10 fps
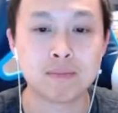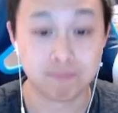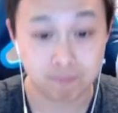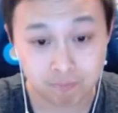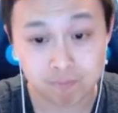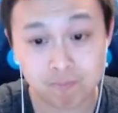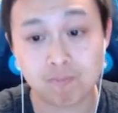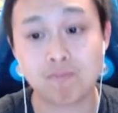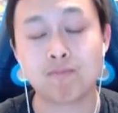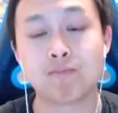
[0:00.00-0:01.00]

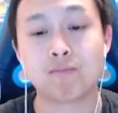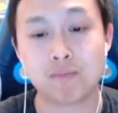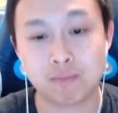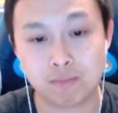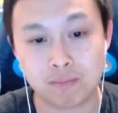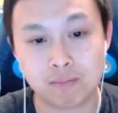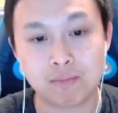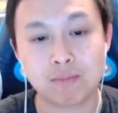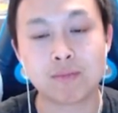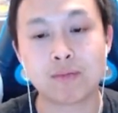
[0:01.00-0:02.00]

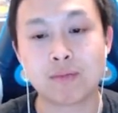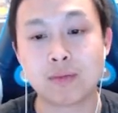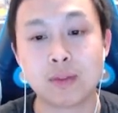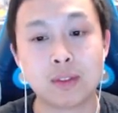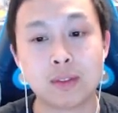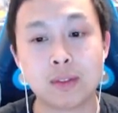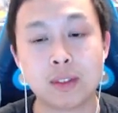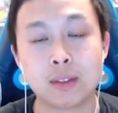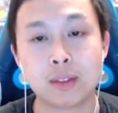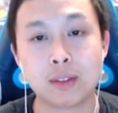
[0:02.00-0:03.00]

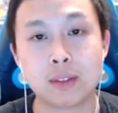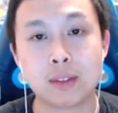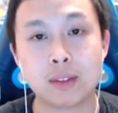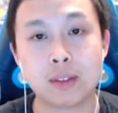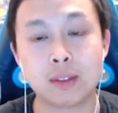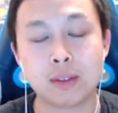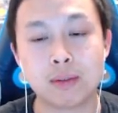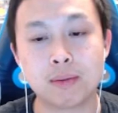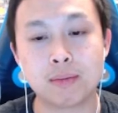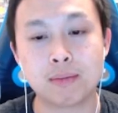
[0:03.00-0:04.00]

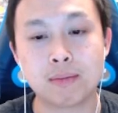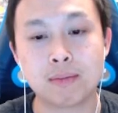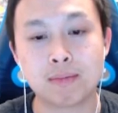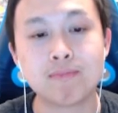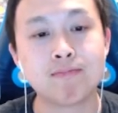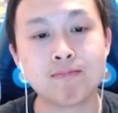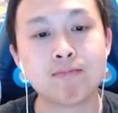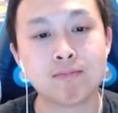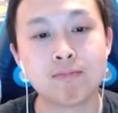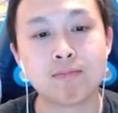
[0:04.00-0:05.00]

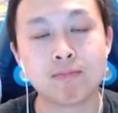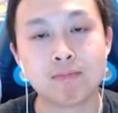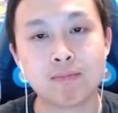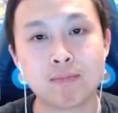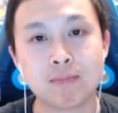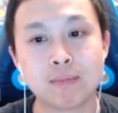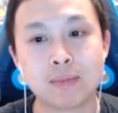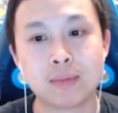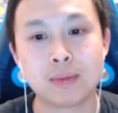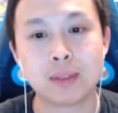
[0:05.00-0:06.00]

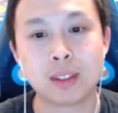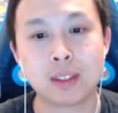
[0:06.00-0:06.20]
(not speaking)